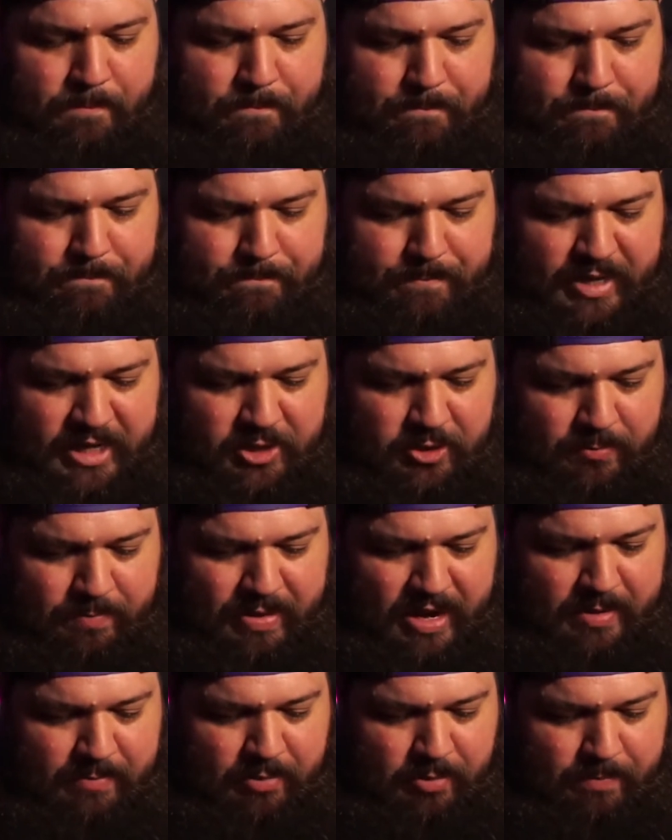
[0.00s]
Peter
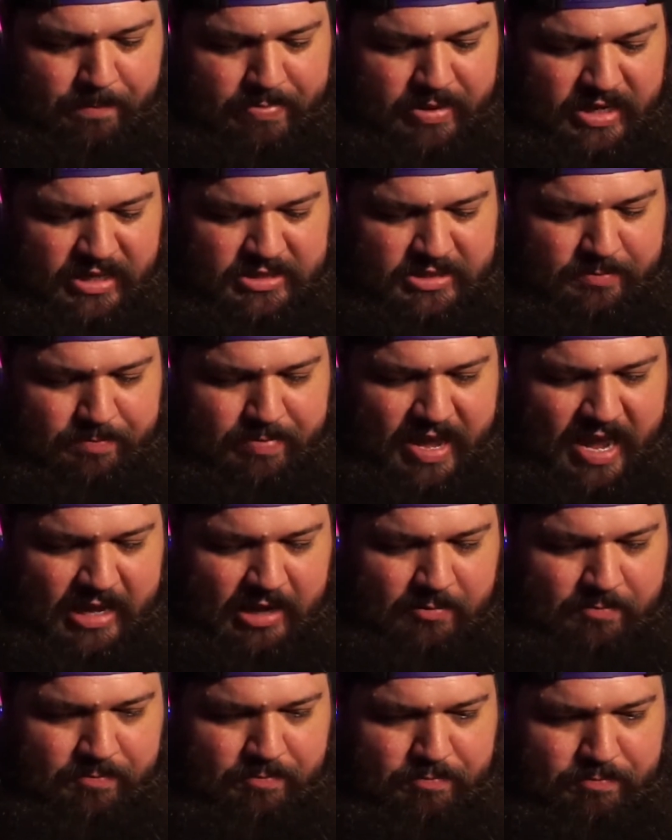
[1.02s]
Piper picked a pack
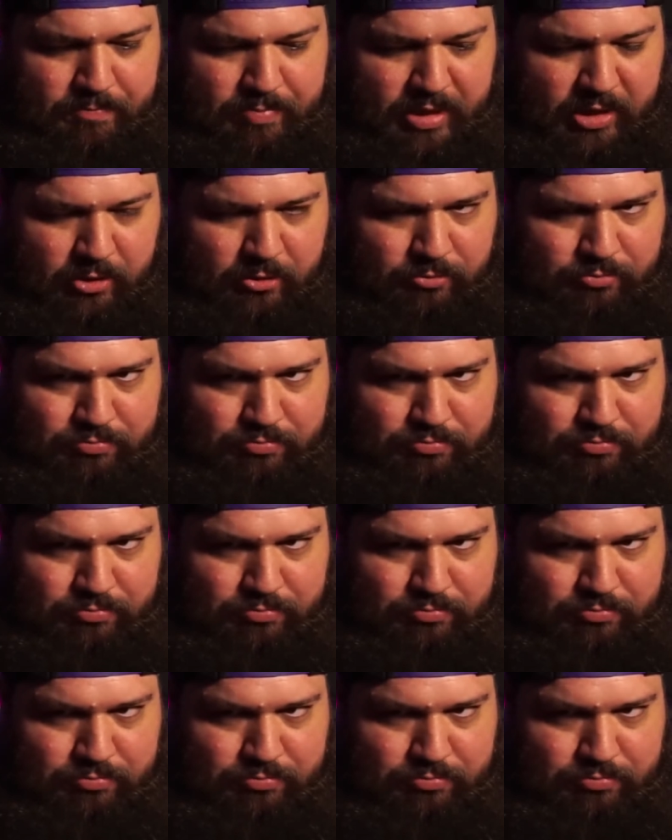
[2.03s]
of pickled